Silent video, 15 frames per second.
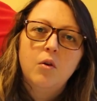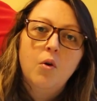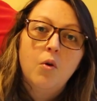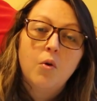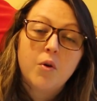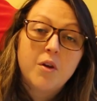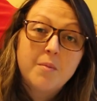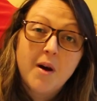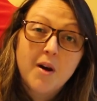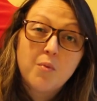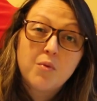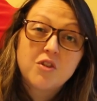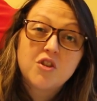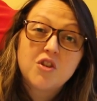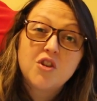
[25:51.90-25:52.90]
Or you might
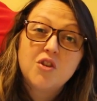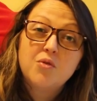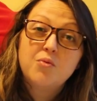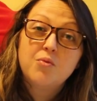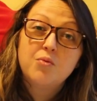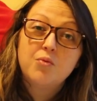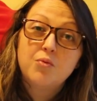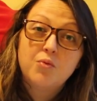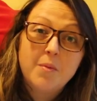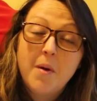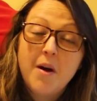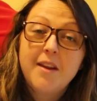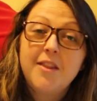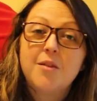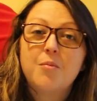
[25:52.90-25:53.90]
want to
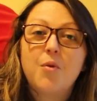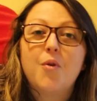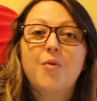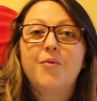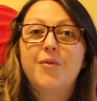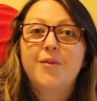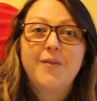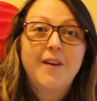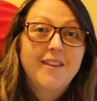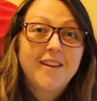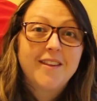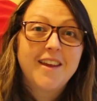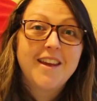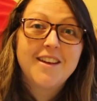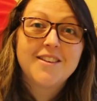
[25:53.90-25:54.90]
remind them of the fact that
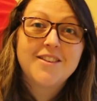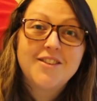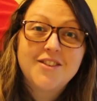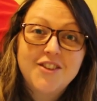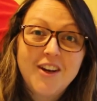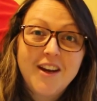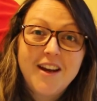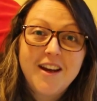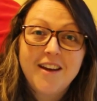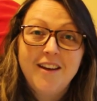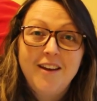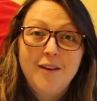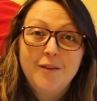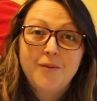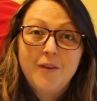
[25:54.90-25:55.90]
they can share
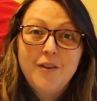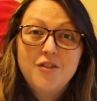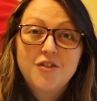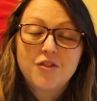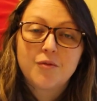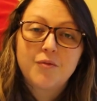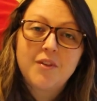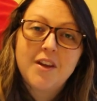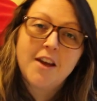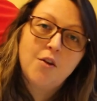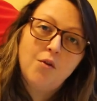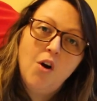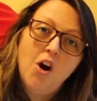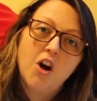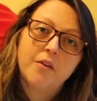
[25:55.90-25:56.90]
photos of their
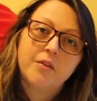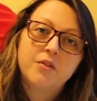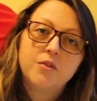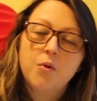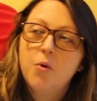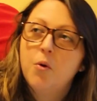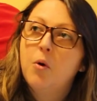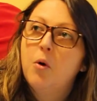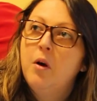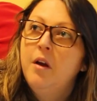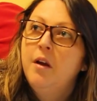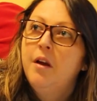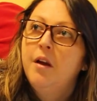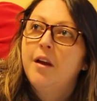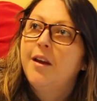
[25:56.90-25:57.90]
crafts or
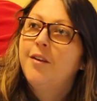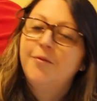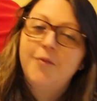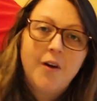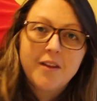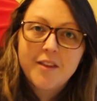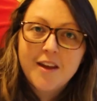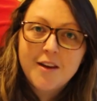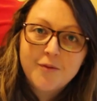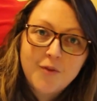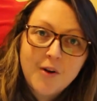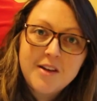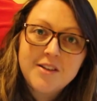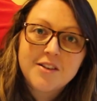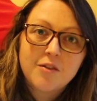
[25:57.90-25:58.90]
invite their
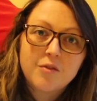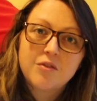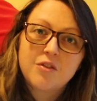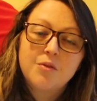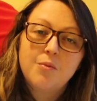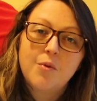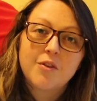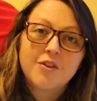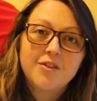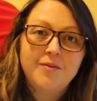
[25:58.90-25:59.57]
friends along to watch the